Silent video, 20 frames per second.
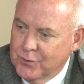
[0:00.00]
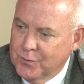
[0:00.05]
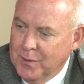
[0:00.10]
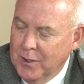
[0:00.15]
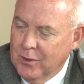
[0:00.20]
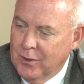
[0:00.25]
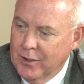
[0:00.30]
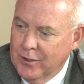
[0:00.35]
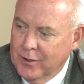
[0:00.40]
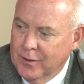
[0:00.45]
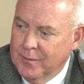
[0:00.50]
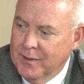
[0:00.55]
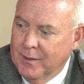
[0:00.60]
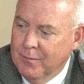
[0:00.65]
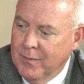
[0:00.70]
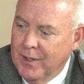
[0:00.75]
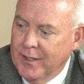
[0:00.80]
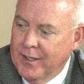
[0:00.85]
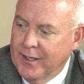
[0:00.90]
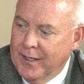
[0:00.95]
spoke a little
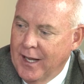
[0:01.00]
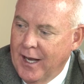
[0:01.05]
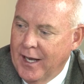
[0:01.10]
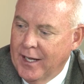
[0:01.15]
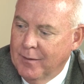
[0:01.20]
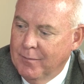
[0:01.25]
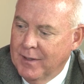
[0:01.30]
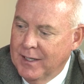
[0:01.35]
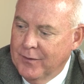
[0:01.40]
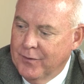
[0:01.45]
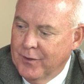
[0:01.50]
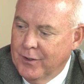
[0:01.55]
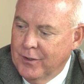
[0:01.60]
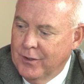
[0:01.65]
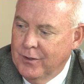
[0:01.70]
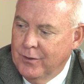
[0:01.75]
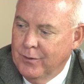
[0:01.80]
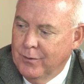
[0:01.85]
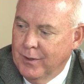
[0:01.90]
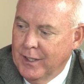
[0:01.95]
bit Monday night about the
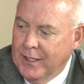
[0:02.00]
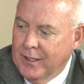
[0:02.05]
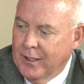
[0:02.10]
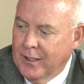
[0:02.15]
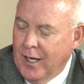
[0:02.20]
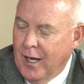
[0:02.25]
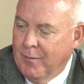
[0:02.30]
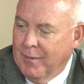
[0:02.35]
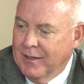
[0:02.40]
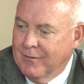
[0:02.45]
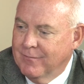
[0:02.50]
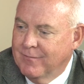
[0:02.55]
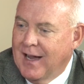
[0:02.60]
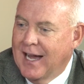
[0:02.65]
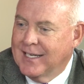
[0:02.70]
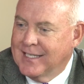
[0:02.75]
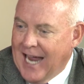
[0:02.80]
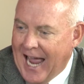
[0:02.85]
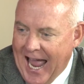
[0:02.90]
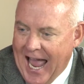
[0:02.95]
new economic
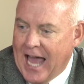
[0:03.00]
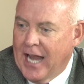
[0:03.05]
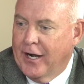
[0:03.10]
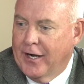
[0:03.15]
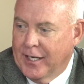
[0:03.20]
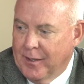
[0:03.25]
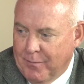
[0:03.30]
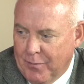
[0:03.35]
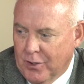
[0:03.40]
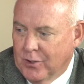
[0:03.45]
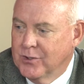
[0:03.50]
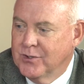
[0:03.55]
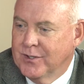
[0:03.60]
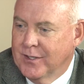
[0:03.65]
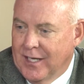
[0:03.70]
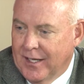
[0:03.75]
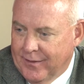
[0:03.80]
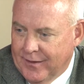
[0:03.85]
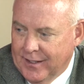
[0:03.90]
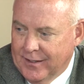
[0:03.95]
vitality
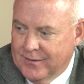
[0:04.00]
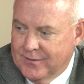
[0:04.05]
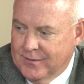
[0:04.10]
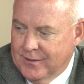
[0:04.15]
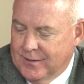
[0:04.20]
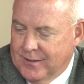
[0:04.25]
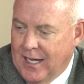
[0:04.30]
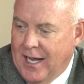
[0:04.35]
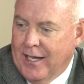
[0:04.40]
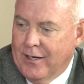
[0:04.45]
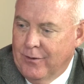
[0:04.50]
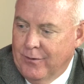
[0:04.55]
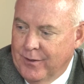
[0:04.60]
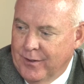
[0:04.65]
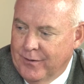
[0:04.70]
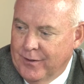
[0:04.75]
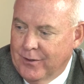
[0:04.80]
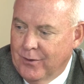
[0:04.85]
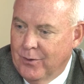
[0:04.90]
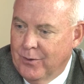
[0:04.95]
person, I think is the title
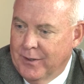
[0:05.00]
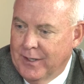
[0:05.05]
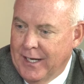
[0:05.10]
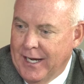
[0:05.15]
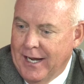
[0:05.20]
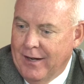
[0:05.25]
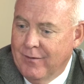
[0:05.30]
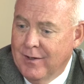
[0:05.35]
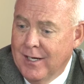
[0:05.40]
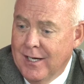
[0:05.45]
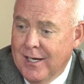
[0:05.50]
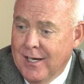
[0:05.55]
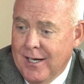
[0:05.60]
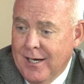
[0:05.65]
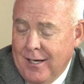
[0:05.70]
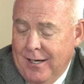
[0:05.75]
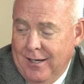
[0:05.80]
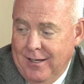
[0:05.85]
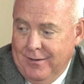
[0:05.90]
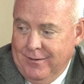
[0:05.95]
that they're going to have.
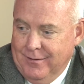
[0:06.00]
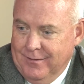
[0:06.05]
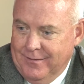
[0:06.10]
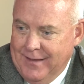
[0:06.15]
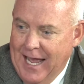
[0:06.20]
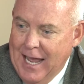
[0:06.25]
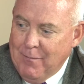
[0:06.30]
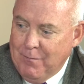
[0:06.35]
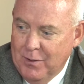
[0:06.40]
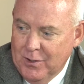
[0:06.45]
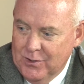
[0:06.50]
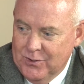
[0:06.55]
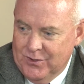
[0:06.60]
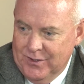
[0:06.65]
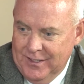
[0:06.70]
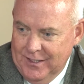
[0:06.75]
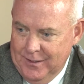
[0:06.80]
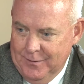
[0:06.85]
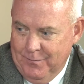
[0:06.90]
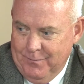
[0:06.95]
That
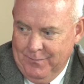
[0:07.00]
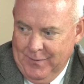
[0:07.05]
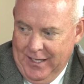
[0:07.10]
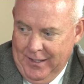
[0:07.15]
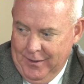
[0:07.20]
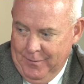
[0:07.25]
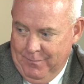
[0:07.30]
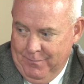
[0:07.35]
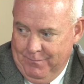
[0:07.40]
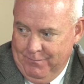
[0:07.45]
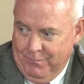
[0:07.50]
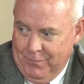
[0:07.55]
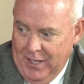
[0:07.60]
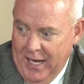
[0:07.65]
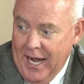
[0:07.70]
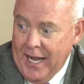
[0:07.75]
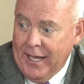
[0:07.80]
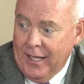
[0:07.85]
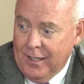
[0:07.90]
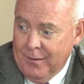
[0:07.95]
person in the
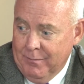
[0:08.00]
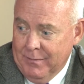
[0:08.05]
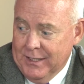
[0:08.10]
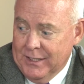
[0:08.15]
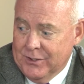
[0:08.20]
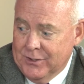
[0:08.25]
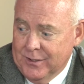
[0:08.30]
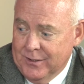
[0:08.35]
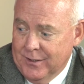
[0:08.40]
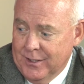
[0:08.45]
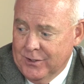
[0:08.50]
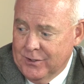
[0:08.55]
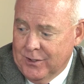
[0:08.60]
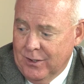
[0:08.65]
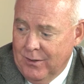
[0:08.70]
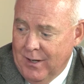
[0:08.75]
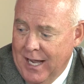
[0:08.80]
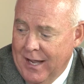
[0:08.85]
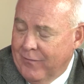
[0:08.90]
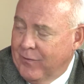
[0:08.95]
Planning Commission, there's
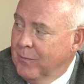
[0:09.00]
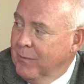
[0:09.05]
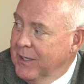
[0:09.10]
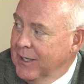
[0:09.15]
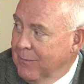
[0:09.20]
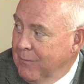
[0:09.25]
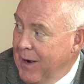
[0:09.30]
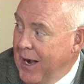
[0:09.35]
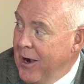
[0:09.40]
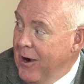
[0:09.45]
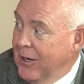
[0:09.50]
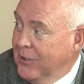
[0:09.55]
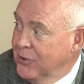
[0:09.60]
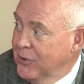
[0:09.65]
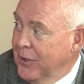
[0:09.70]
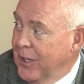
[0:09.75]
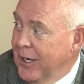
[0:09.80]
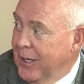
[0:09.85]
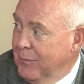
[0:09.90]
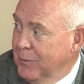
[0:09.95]
going to have to be a
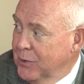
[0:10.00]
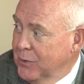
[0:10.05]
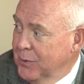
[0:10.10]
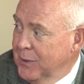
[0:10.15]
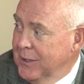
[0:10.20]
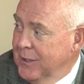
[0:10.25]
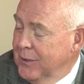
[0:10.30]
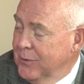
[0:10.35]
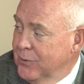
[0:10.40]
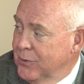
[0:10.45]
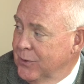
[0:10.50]
marriage there between those two.